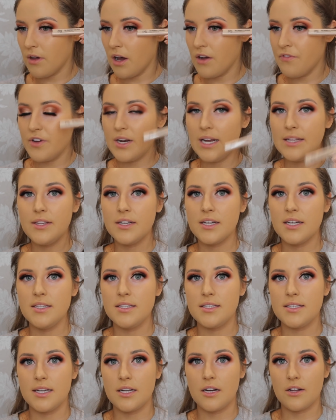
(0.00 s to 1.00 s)
I feel like the
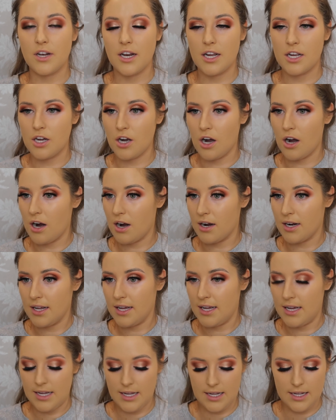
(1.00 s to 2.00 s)
concealer that I
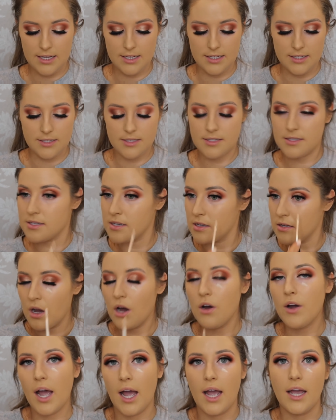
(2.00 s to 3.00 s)
got is,
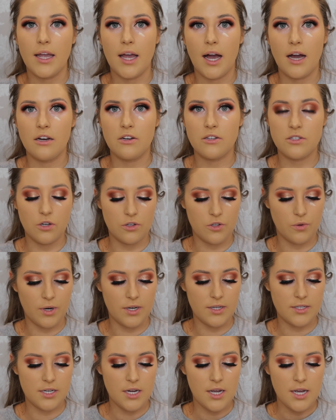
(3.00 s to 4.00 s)
okay, yeah, it's not the
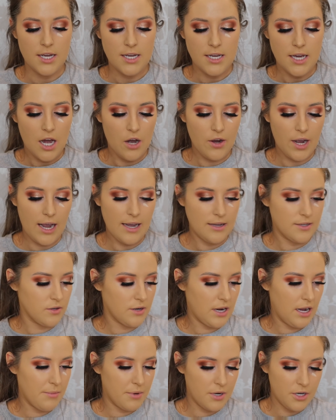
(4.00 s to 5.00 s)
worst. Okay, so
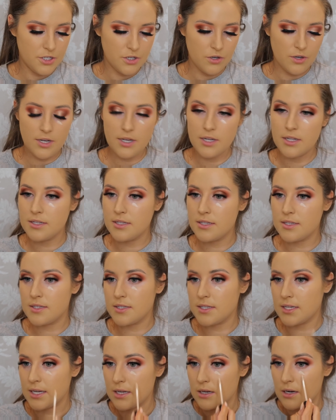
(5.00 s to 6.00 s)
now I'm gonna do
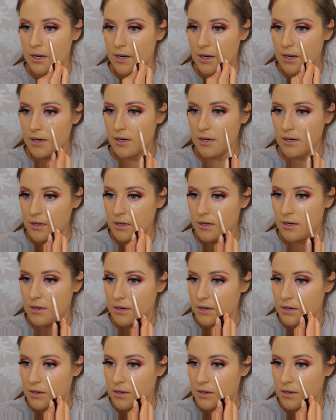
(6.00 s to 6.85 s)
concealer.